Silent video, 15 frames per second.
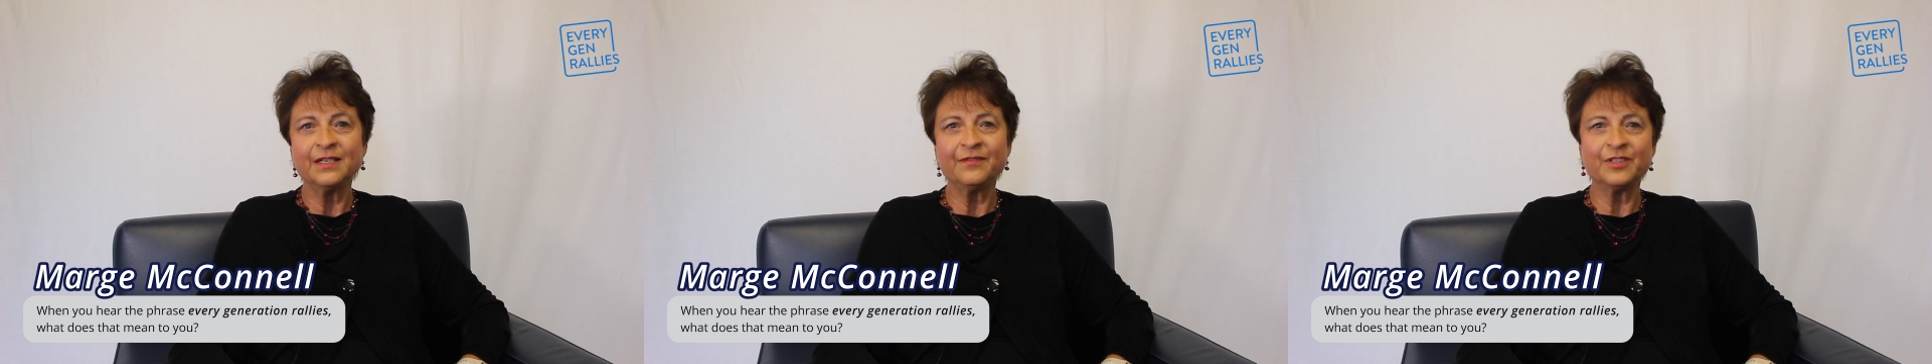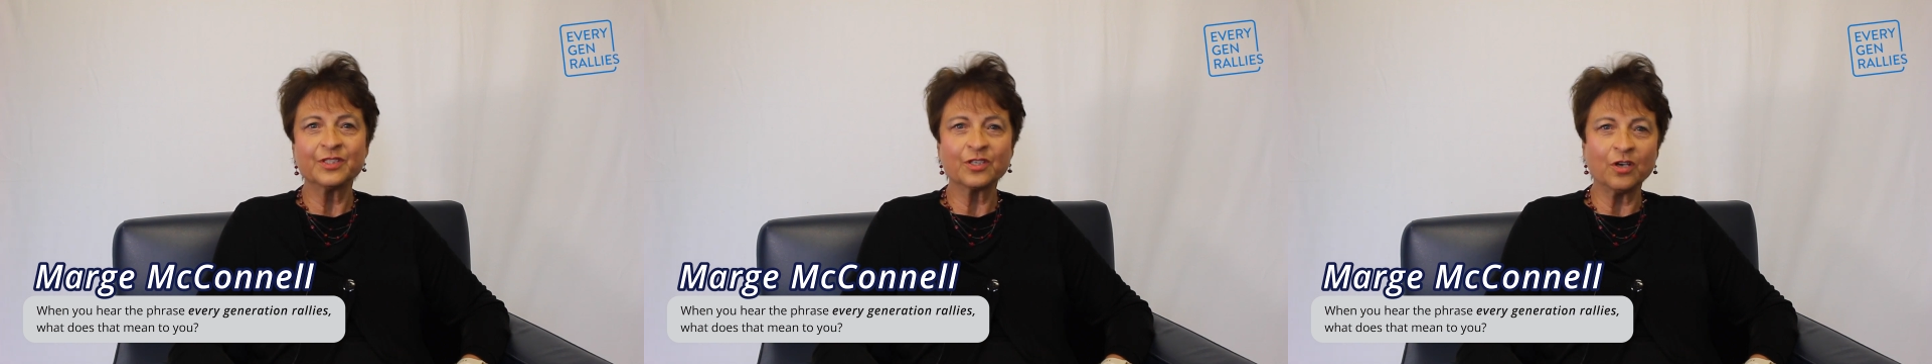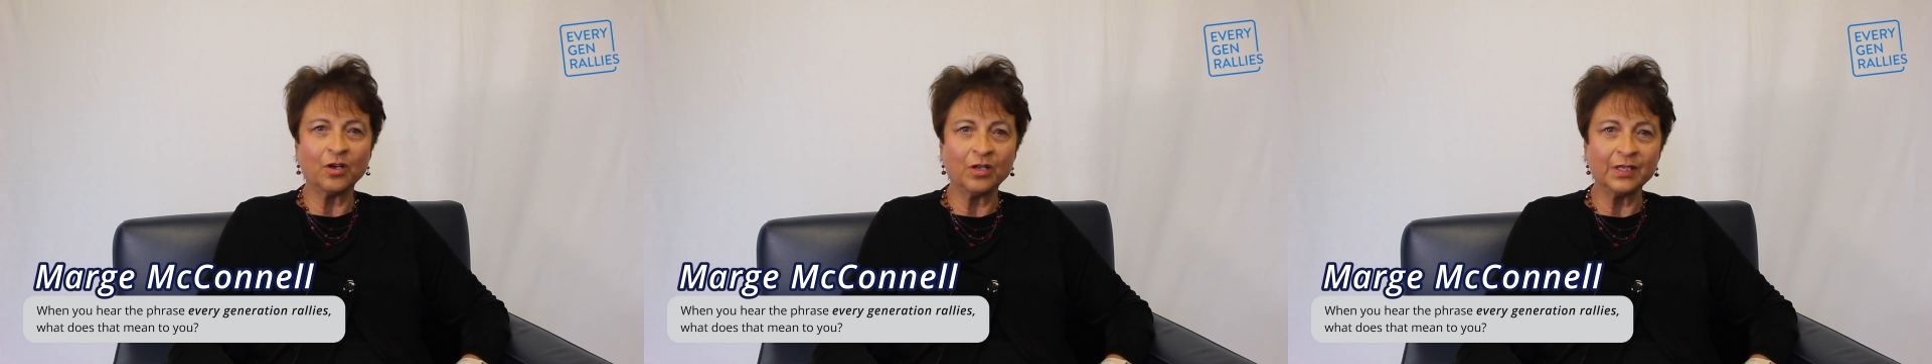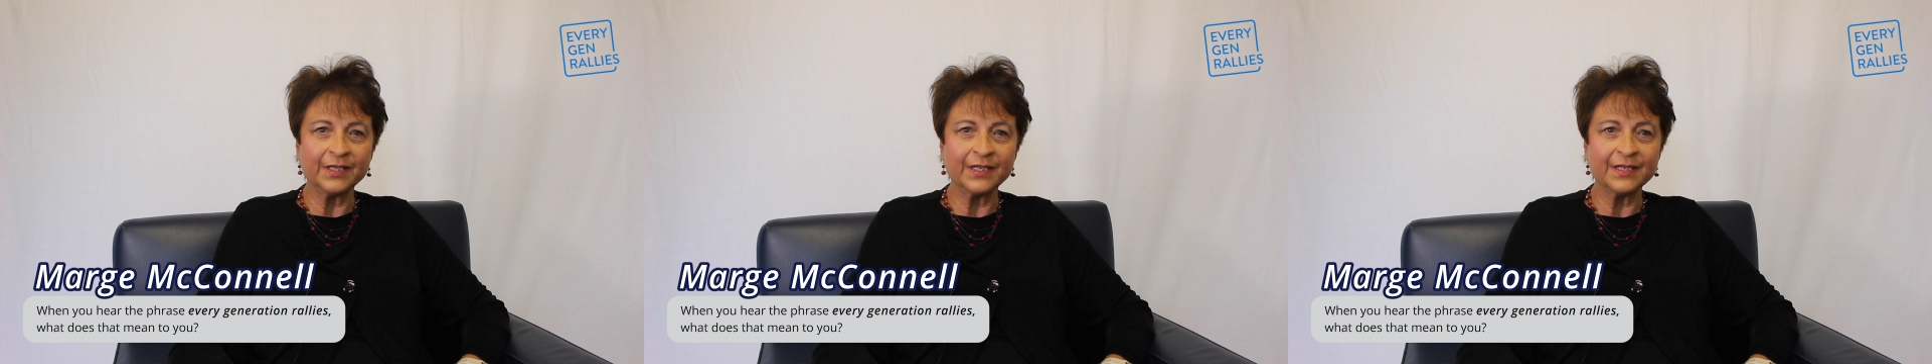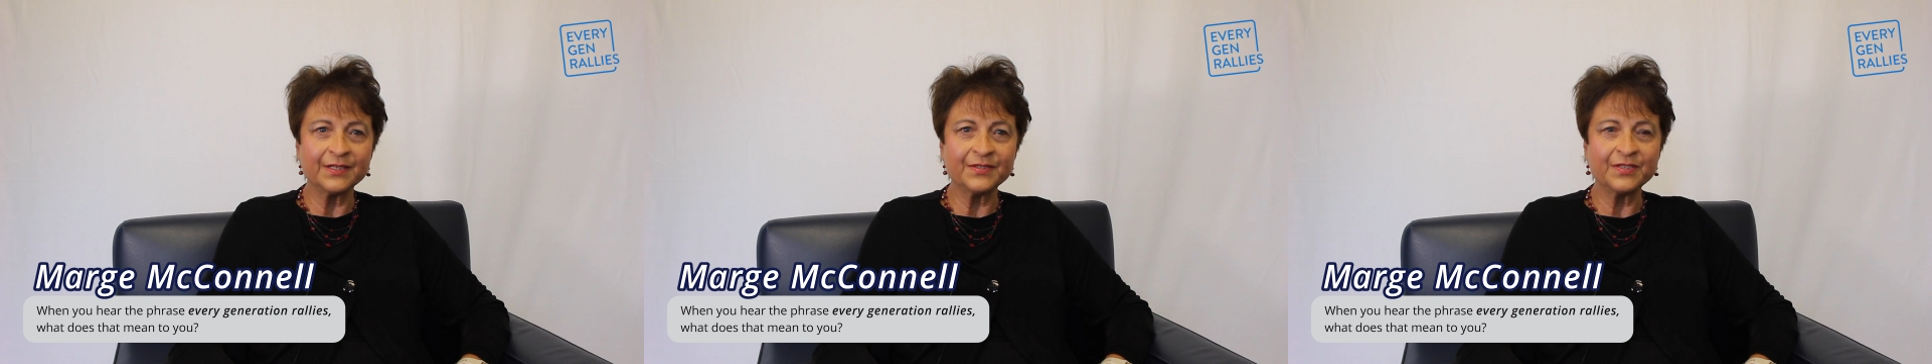if he's
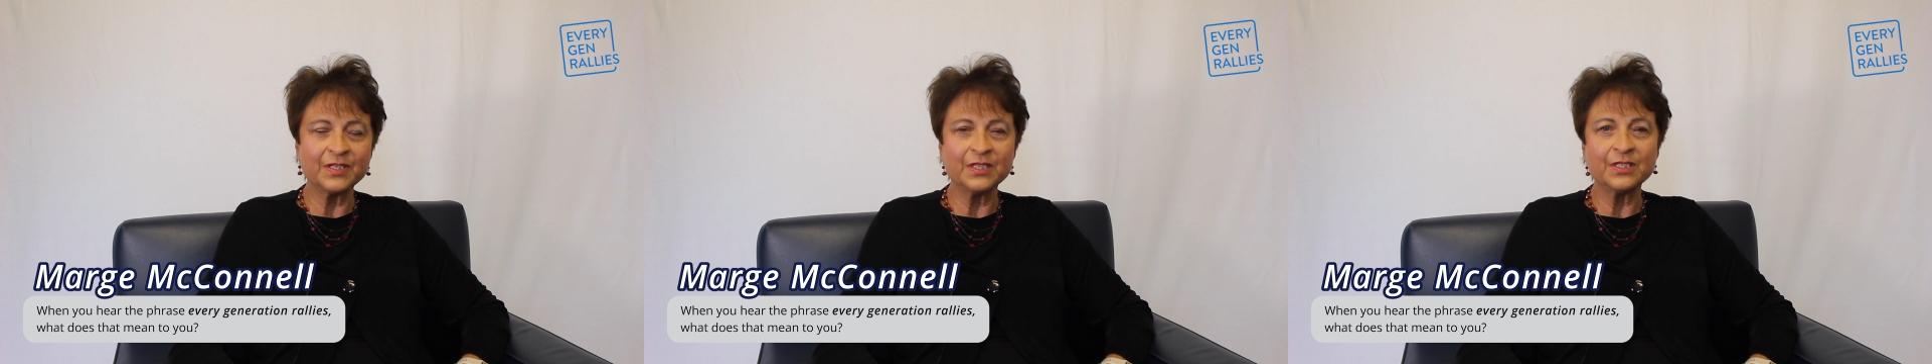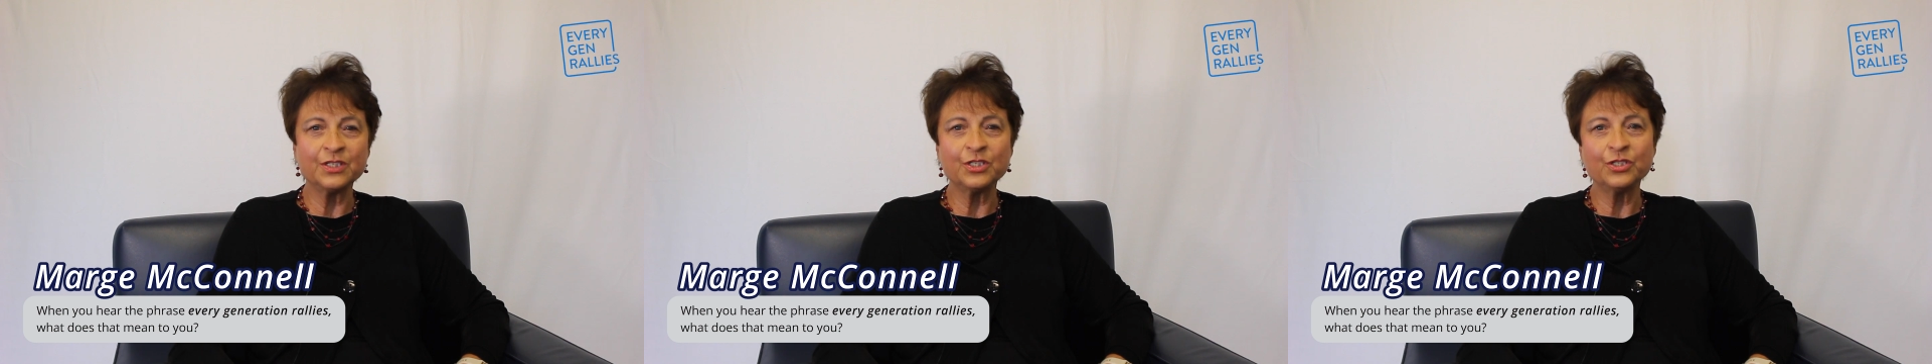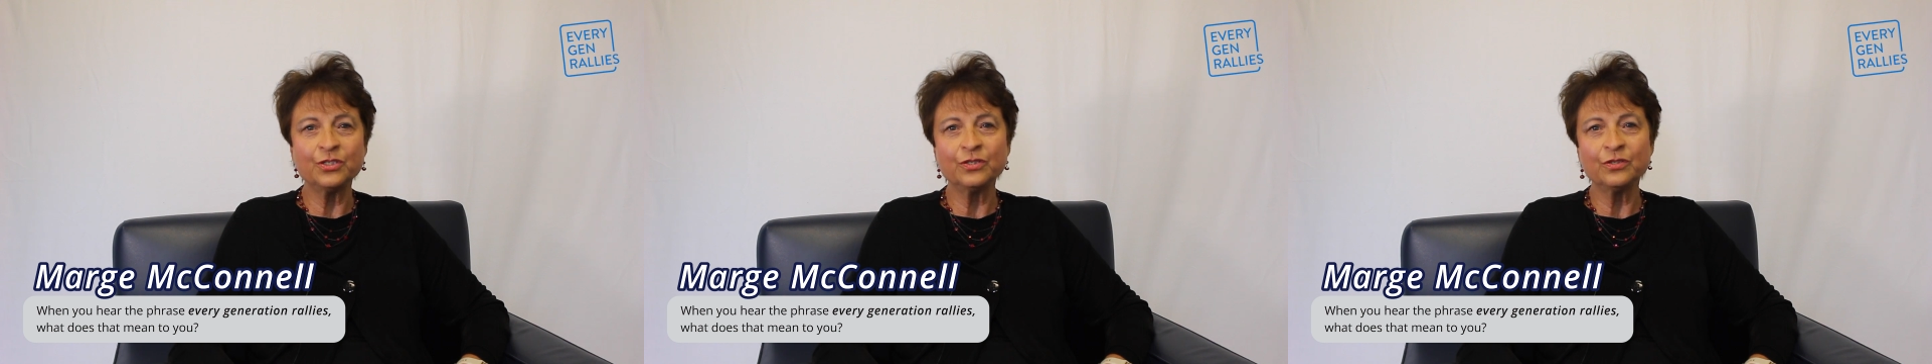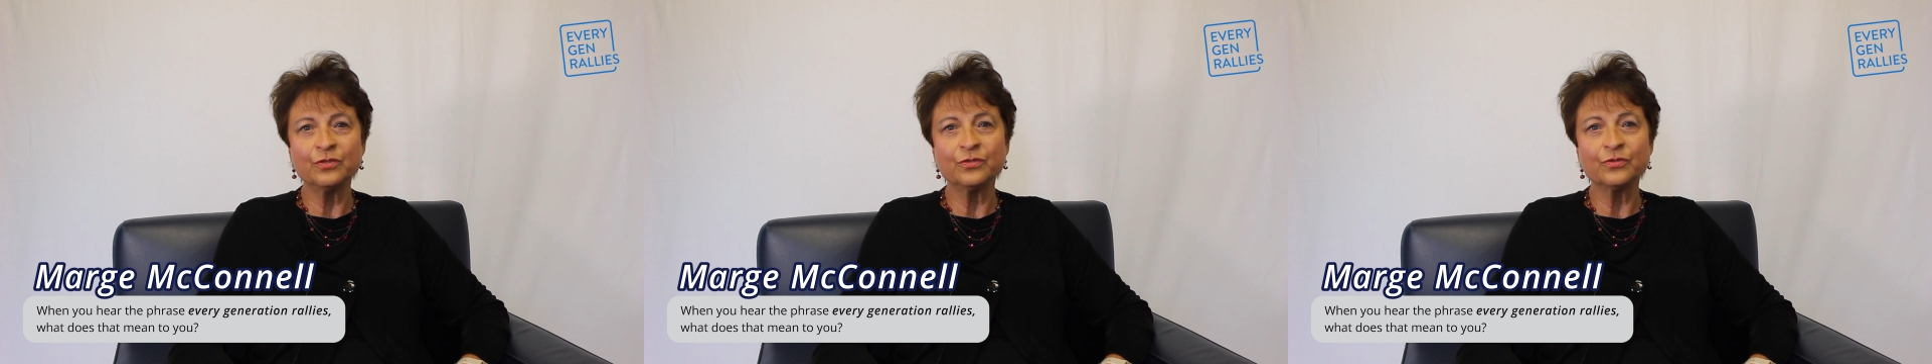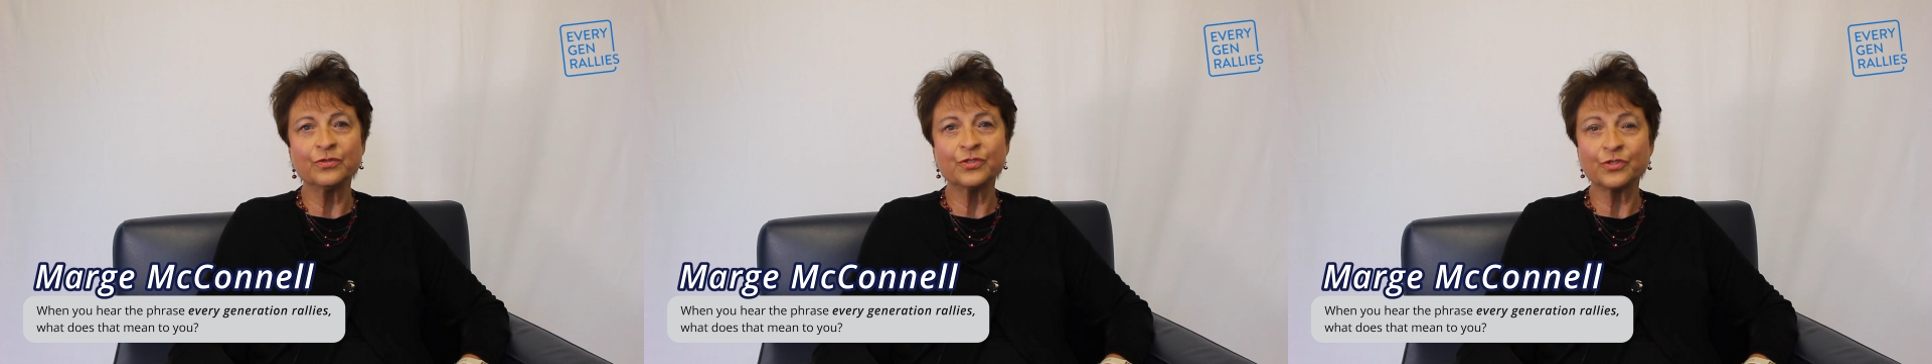calling us into